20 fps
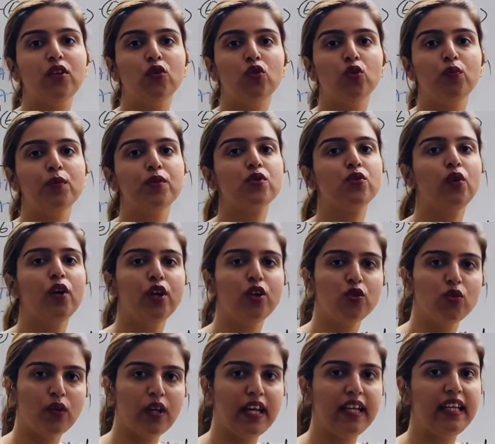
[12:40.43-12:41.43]
group is going
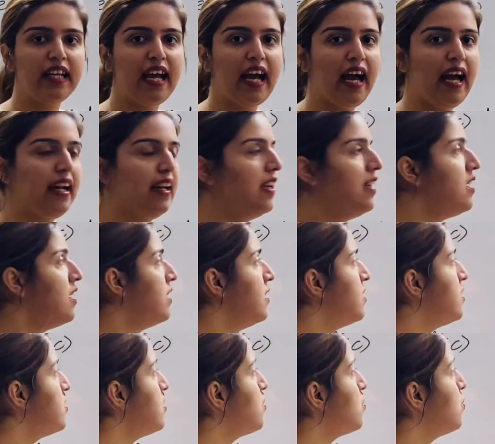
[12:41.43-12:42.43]
to get added and this is